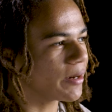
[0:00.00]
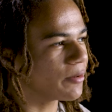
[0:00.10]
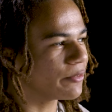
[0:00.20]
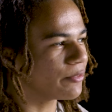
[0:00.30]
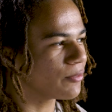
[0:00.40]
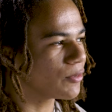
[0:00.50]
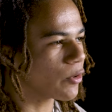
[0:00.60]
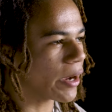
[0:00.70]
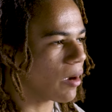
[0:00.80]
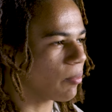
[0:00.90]
kind of
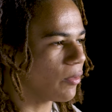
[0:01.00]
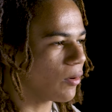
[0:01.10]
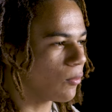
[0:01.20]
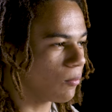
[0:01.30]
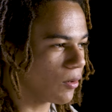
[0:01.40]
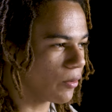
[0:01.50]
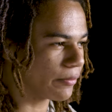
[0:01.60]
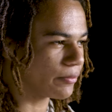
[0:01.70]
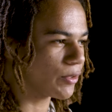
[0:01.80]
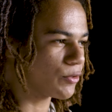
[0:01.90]
growing up in the whole
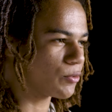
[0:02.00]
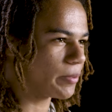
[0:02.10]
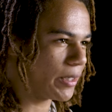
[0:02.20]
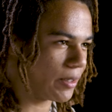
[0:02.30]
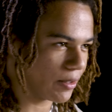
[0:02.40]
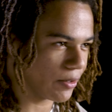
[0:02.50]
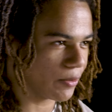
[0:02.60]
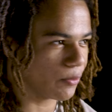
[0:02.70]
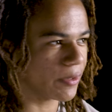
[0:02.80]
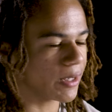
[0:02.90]
world of social
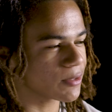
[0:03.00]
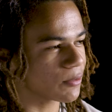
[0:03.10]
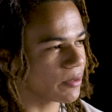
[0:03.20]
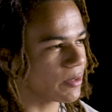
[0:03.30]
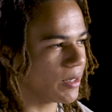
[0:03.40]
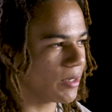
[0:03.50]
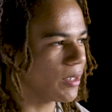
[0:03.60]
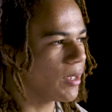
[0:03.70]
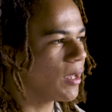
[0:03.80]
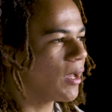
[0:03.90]
media and all that sort of thing.